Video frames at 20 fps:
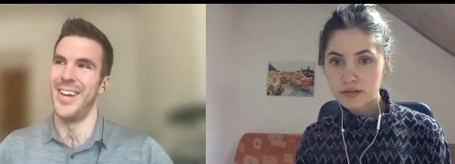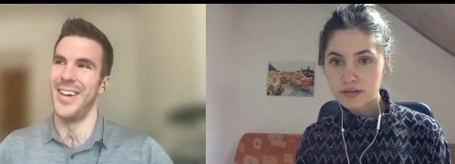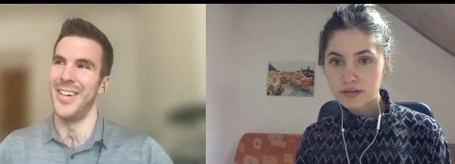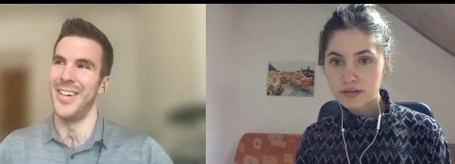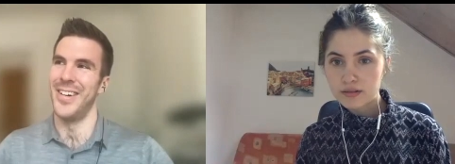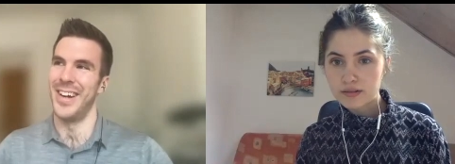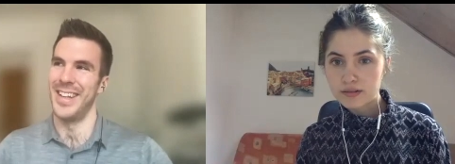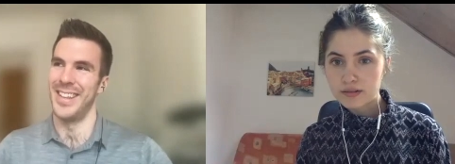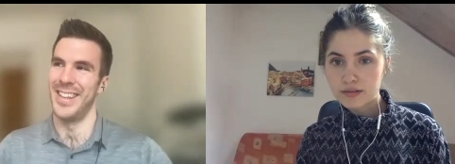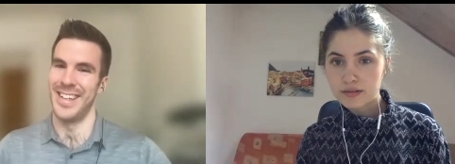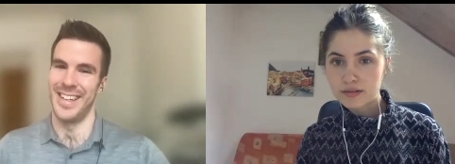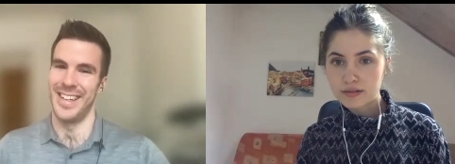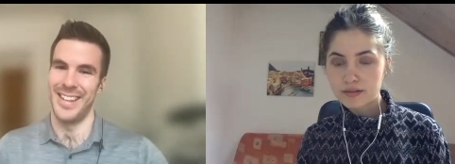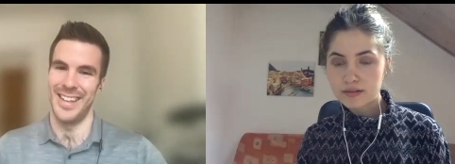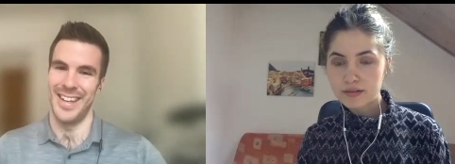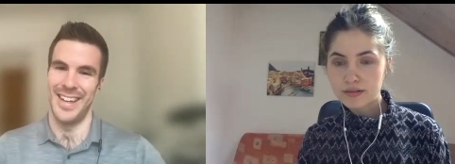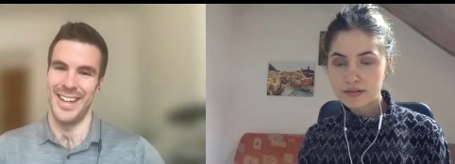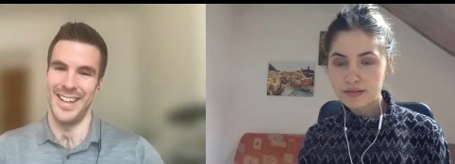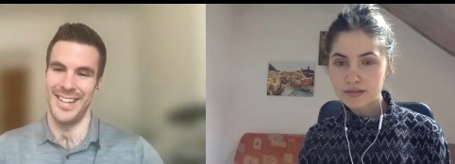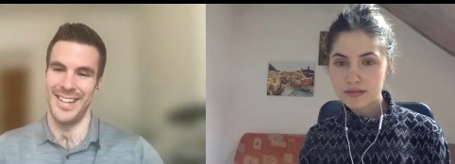Speaker 1: so I think
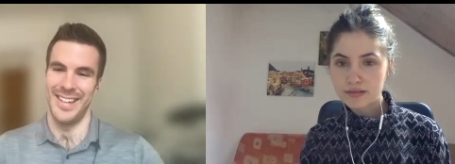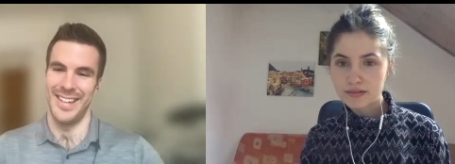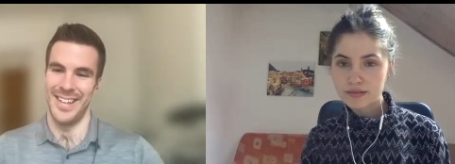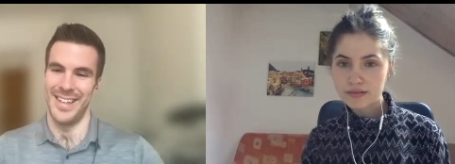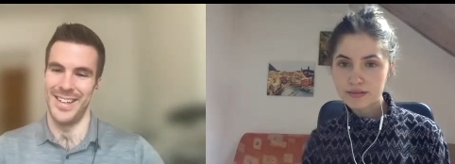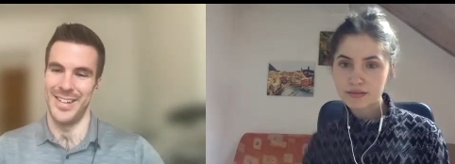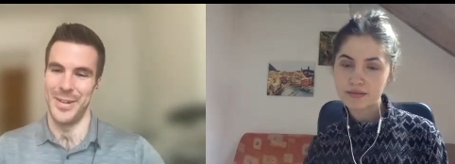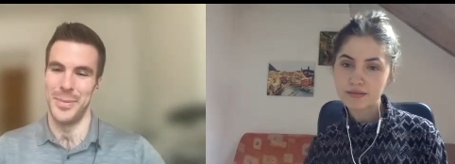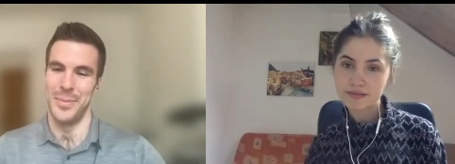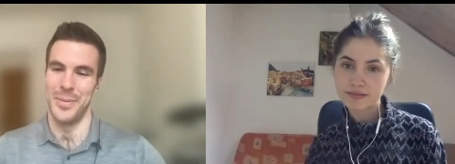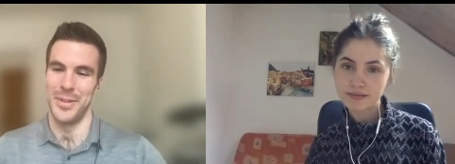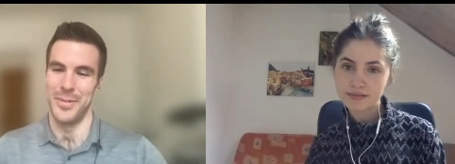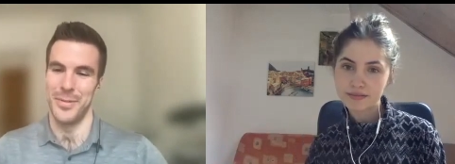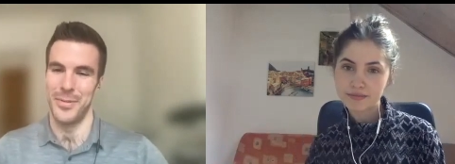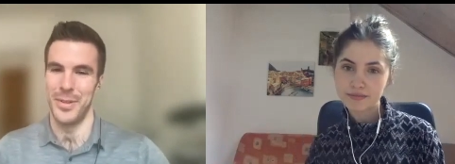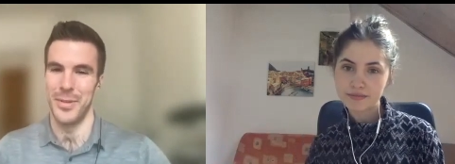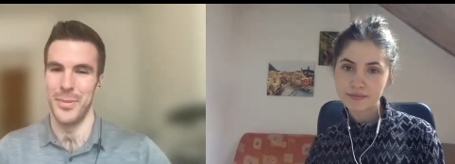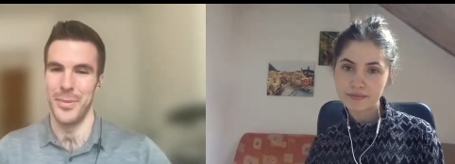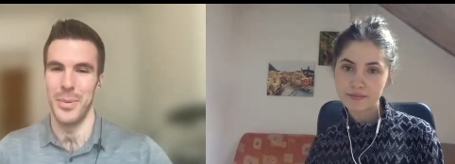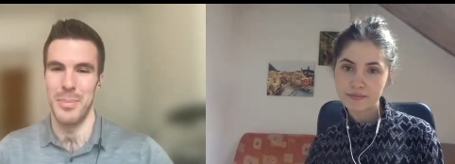that in terms
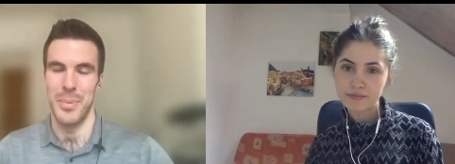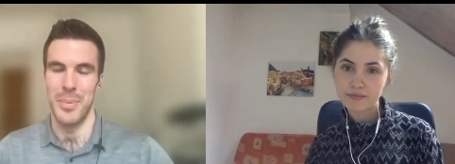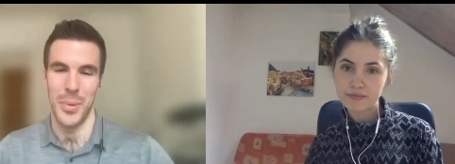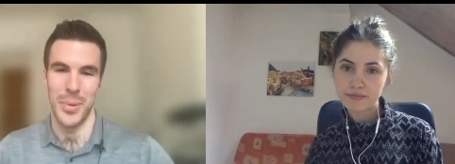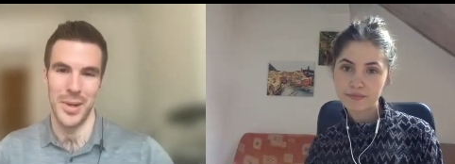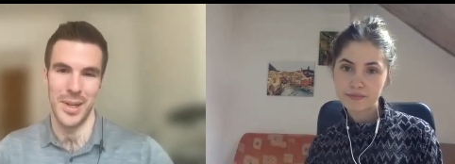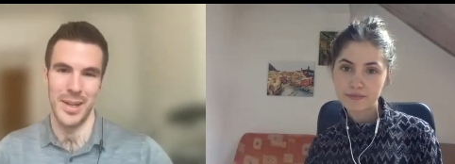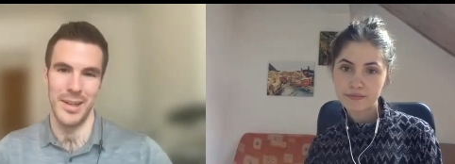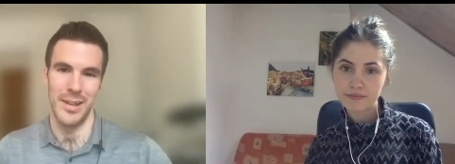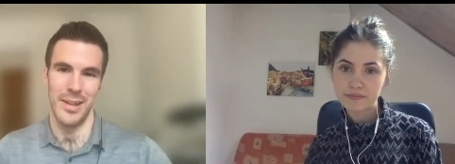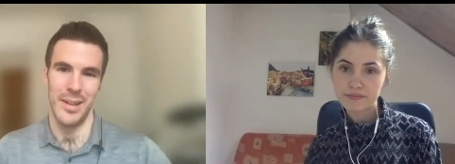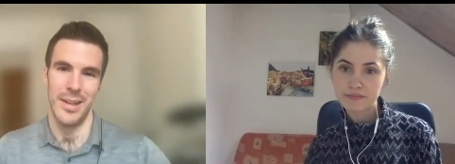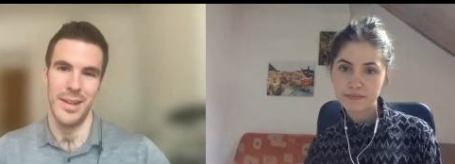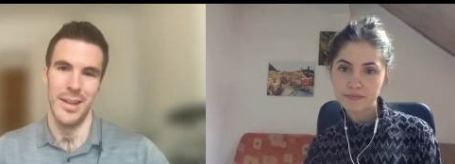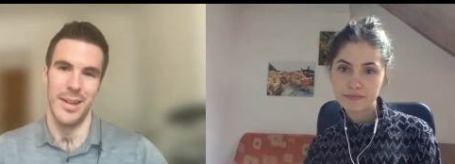of the reporting,